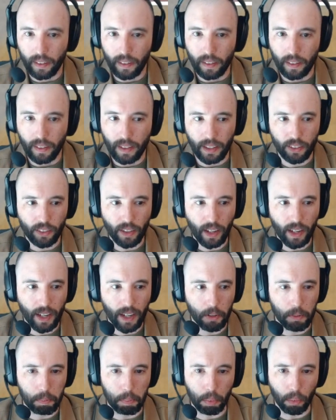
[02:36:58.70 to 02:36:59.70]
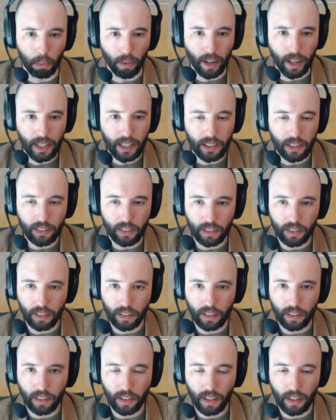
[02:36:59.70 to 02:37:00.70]
It's not as bright.
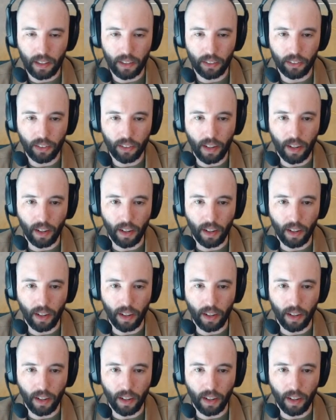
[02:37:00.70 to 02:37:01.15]
It is kind of